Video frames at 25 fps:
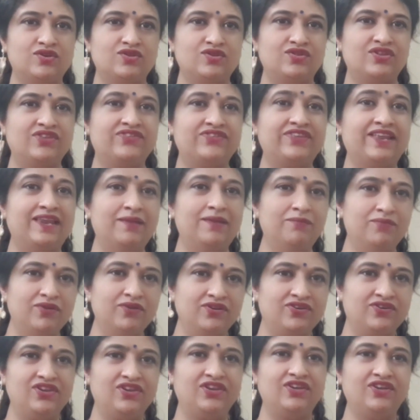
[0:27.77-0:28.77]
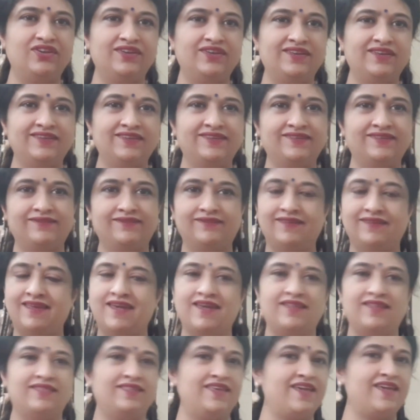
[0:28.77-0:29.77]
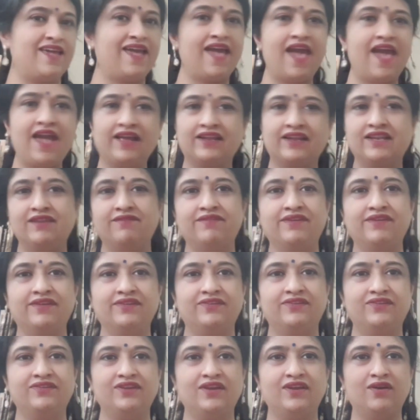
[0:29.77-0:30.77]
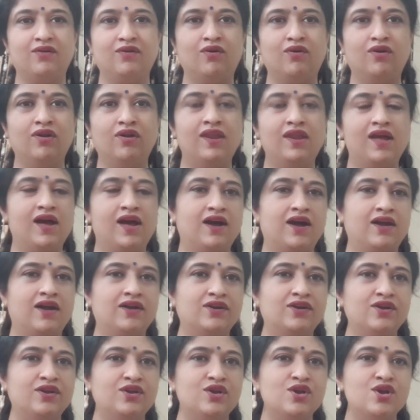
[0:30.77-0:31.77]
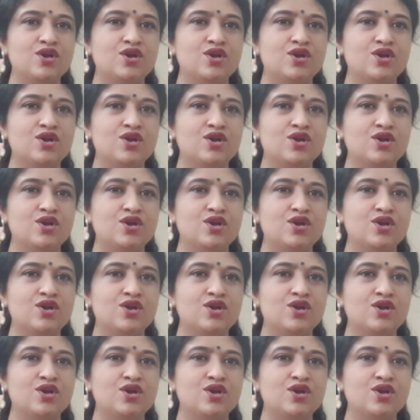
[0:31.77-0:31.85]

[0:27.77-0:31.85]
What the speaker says: the celebrities and the activists all are